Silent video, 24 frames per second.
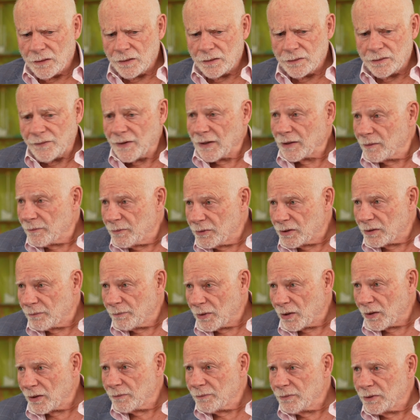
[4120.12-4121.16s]
development
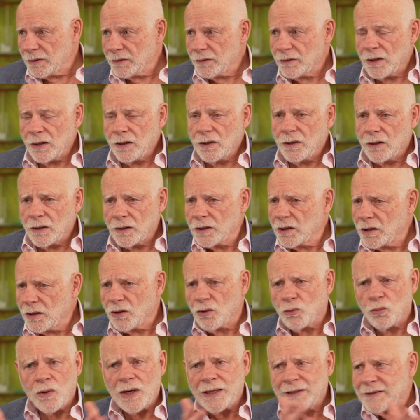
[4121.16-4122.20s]
department, or you can
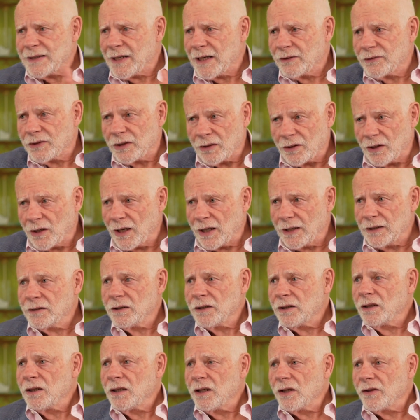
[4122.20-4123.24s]
go right down the line.
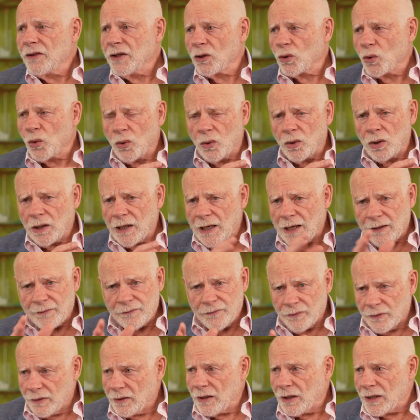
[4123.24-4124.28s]
They all have
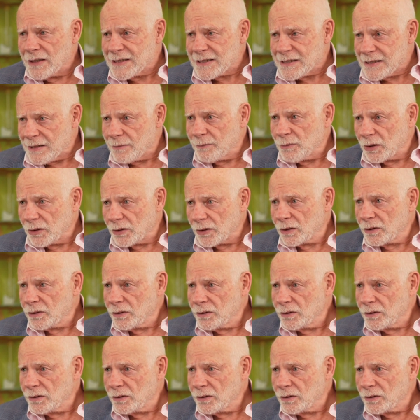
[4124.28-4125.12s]
a similar